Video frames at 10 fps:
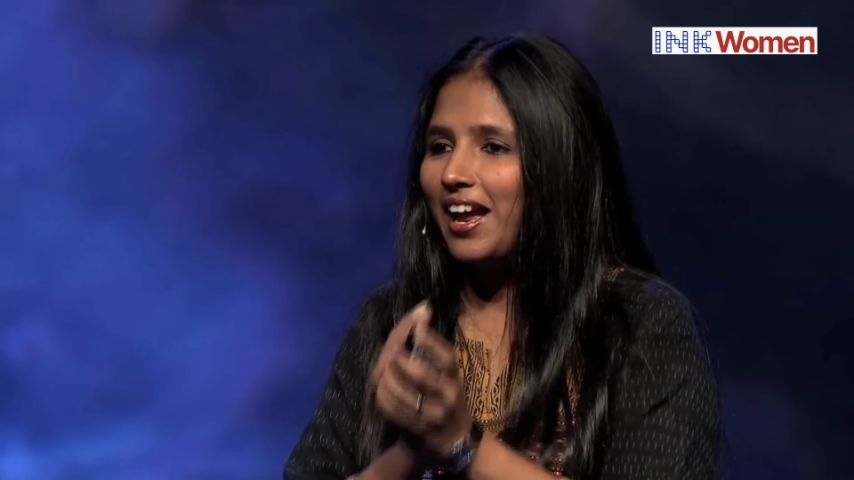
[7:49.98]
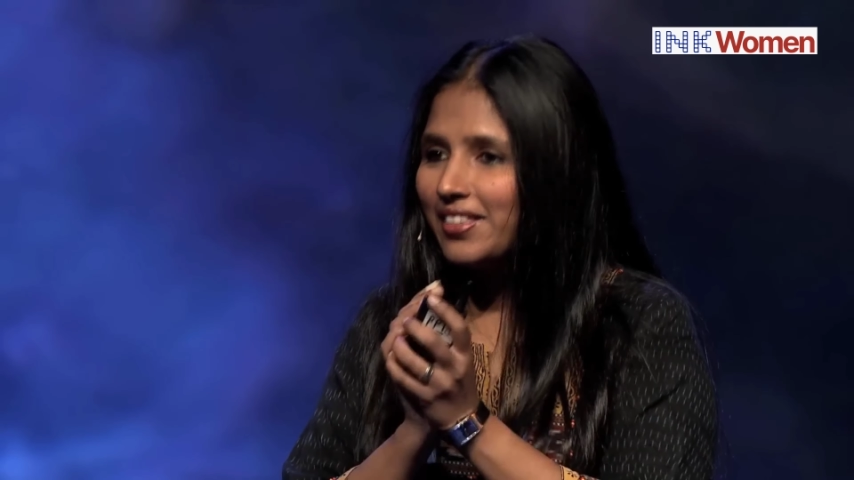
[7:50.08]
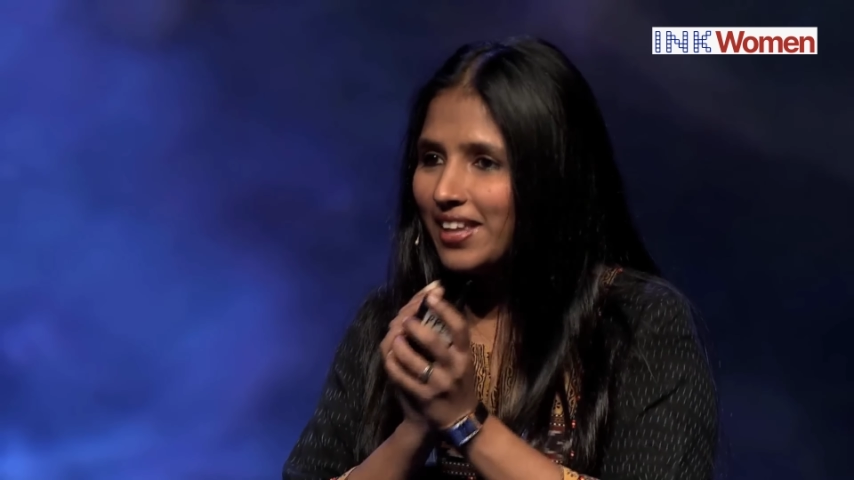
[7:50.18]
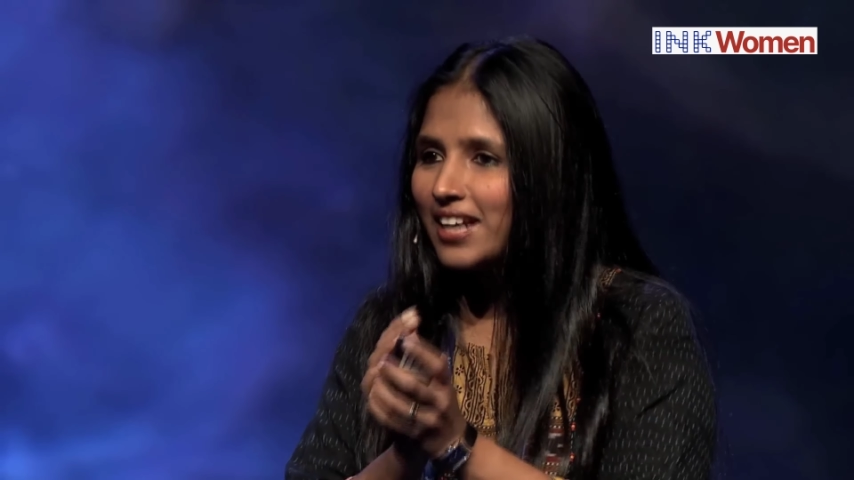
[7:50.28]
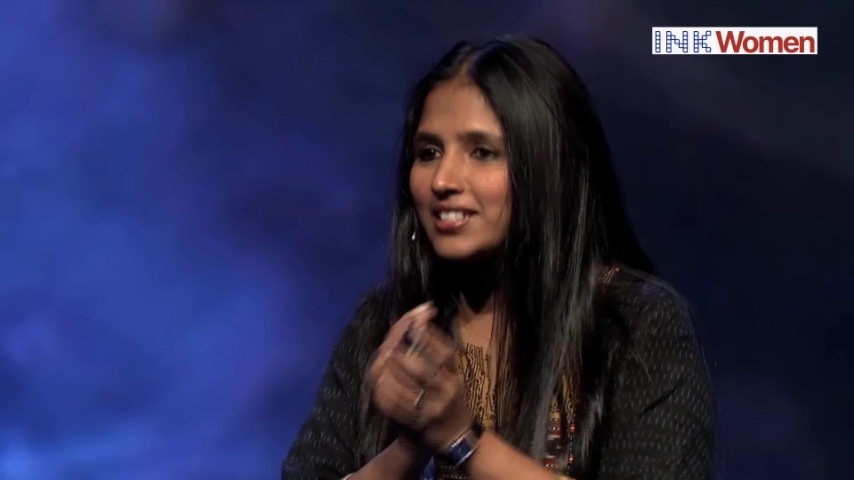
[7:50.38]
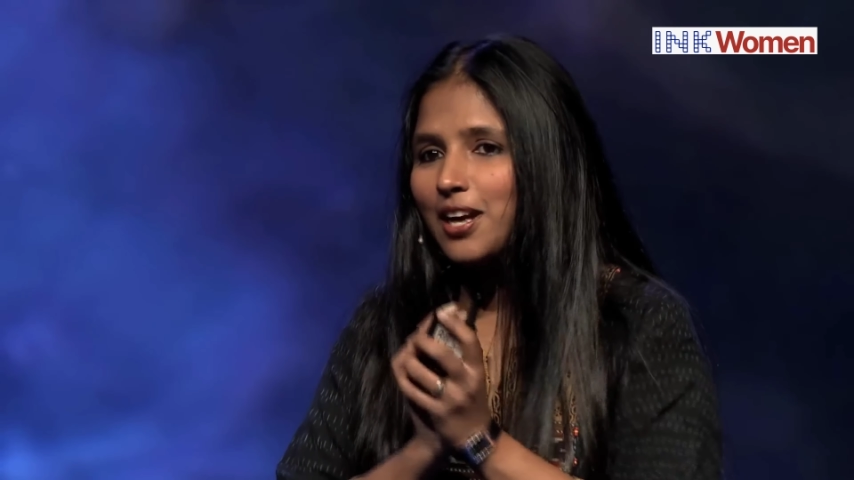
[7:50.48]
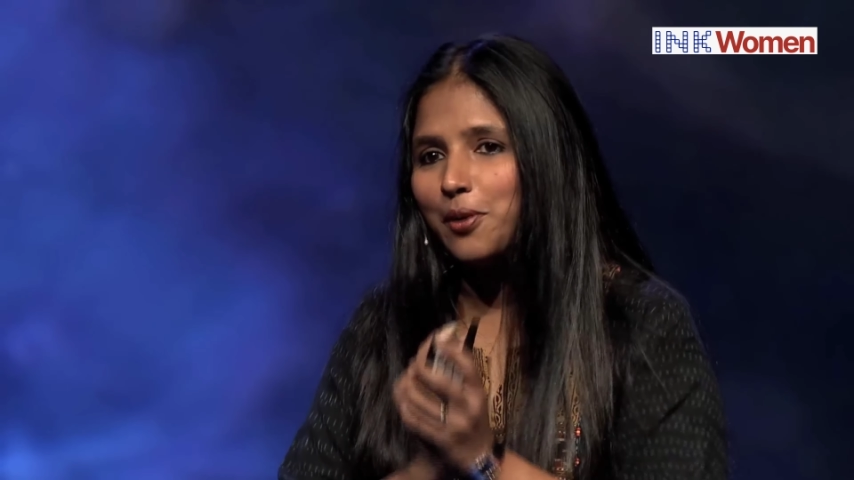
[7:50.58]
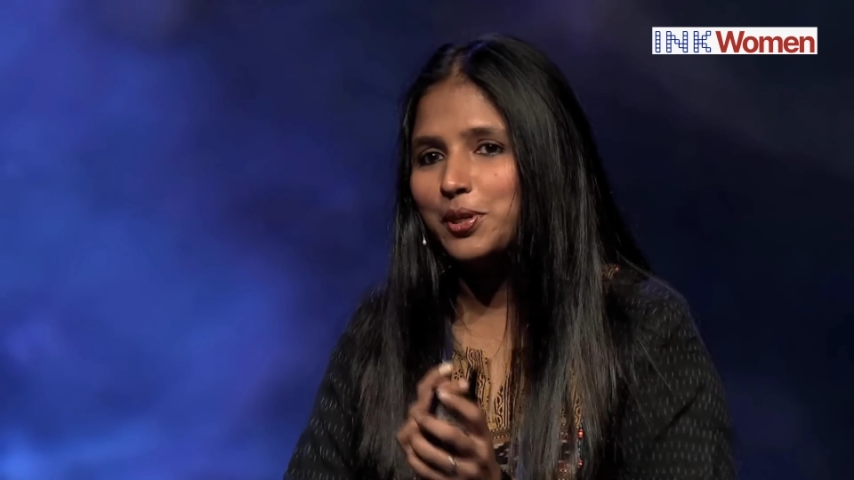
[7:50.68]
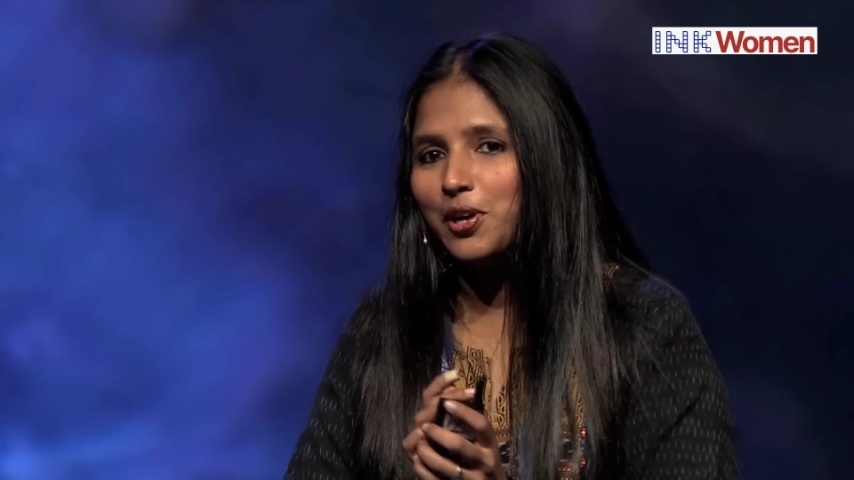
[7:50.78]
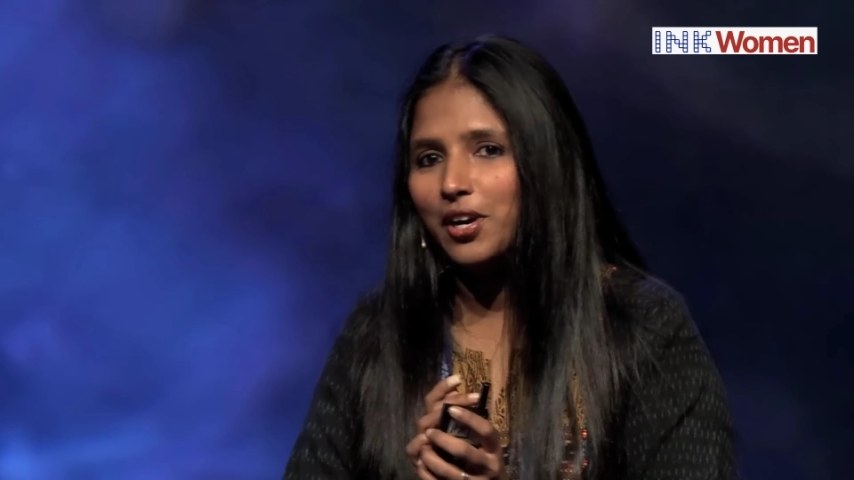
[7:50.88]
And that's
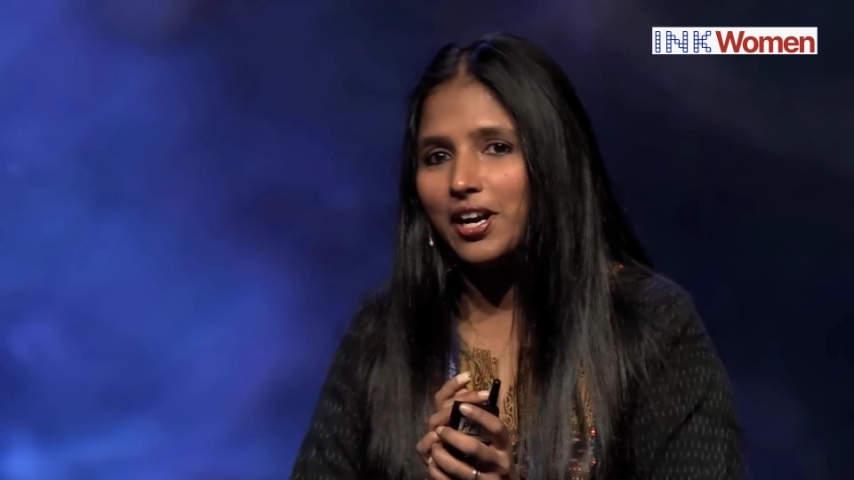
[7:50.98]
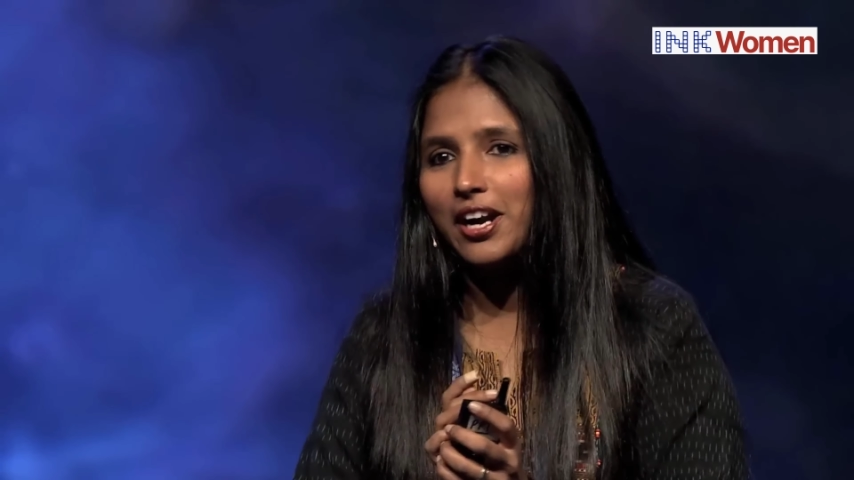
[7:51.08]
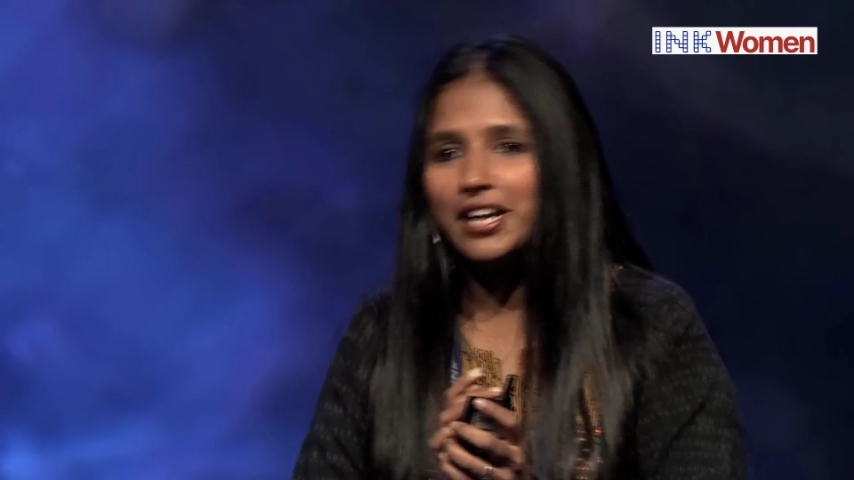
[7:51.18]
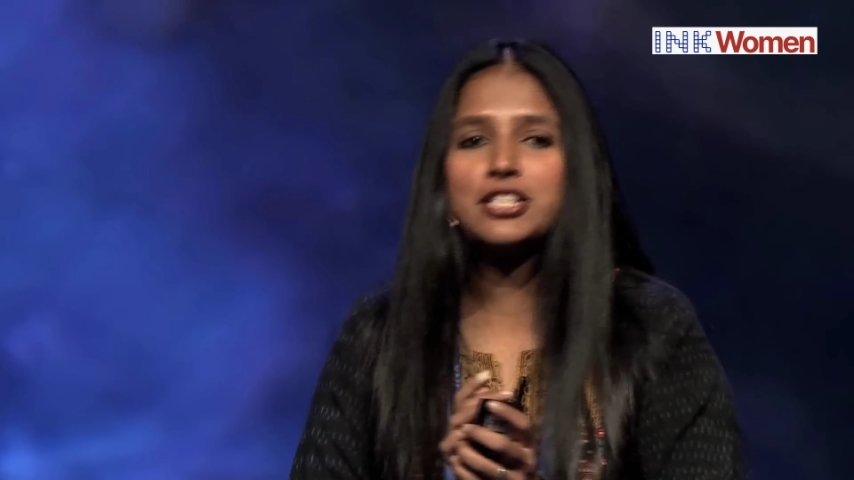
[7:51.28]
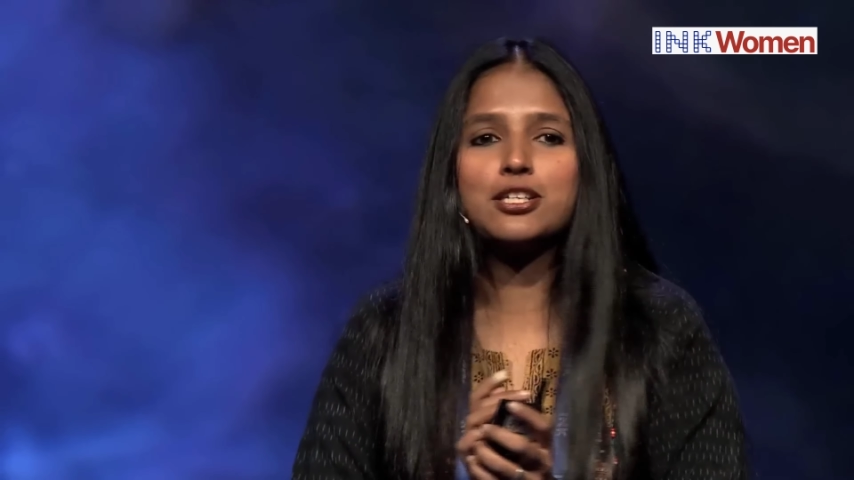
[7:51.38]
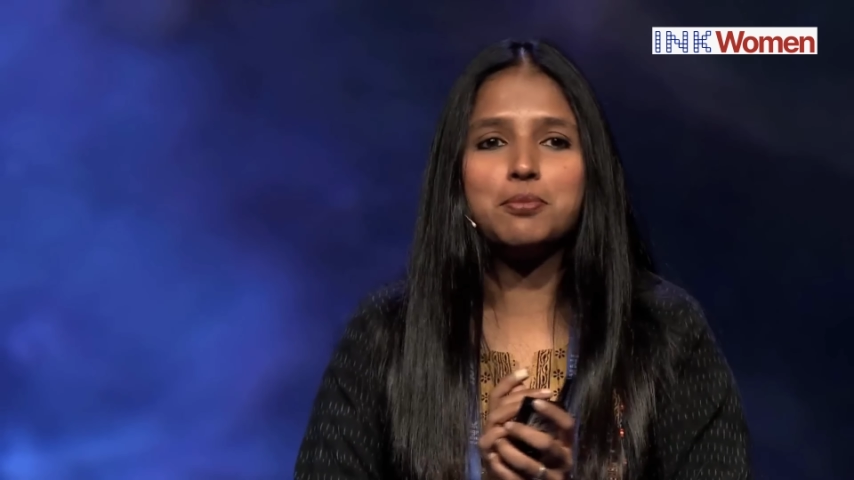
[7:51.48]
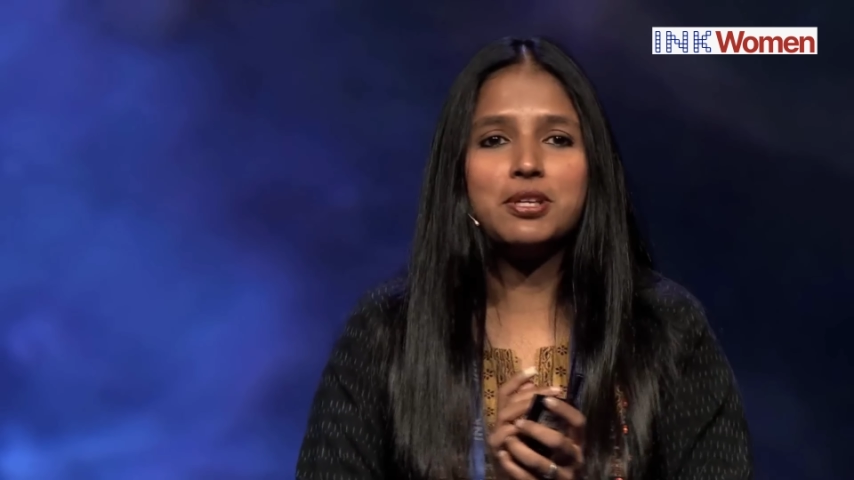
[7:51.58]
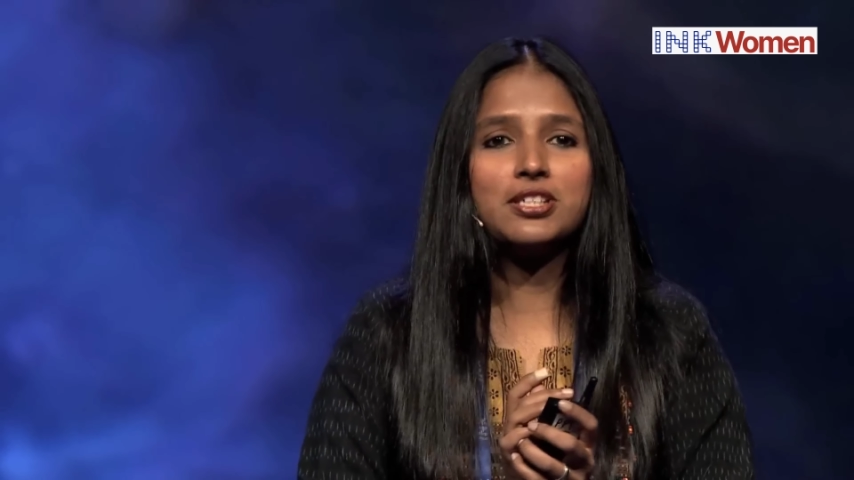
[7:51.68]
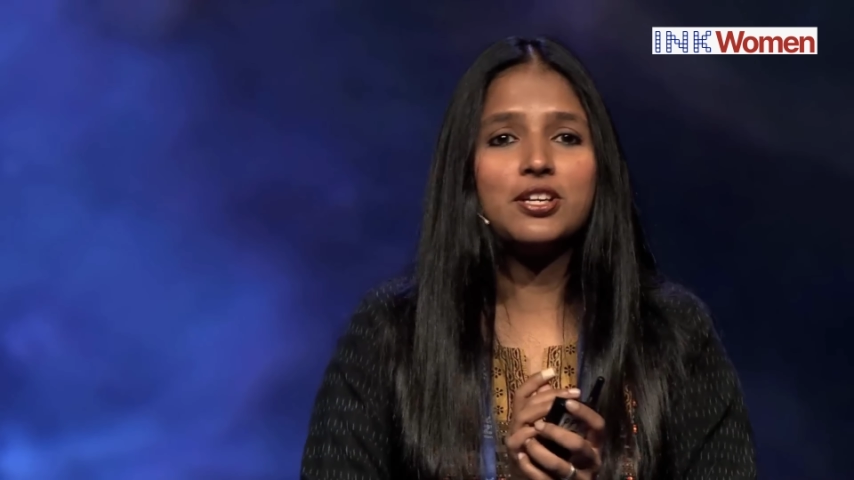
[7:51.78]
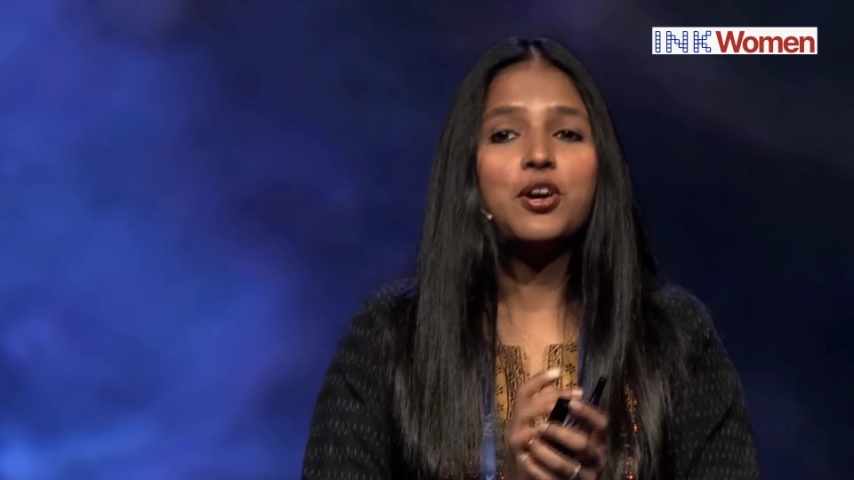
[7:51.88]
how we got our
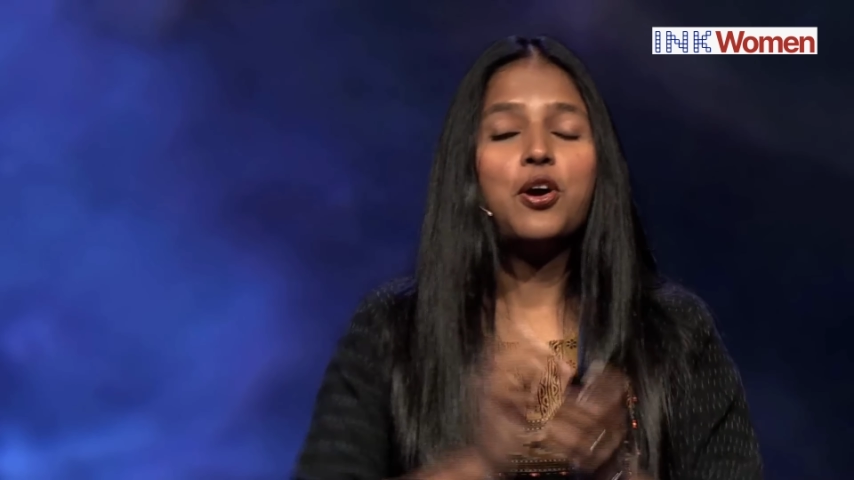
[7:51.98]
estimate